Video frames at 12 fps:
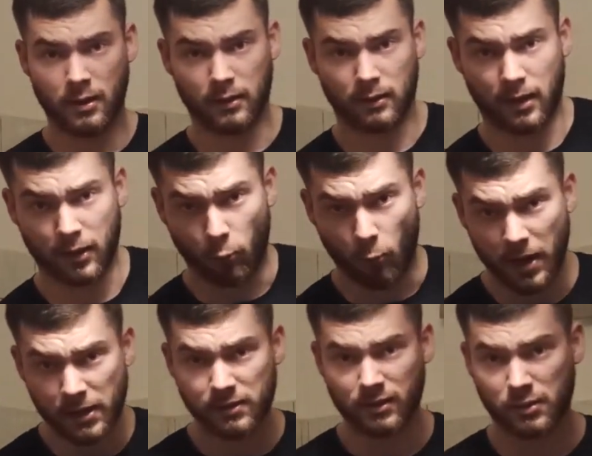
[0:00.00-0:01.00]
in like
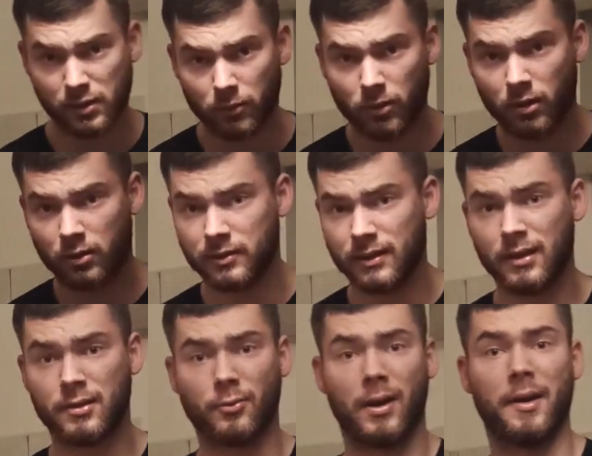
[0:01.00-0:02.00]
waist and so on,
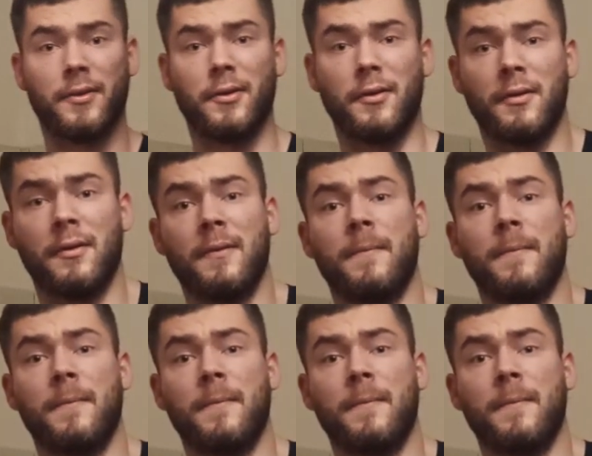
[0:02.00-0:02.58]
than rather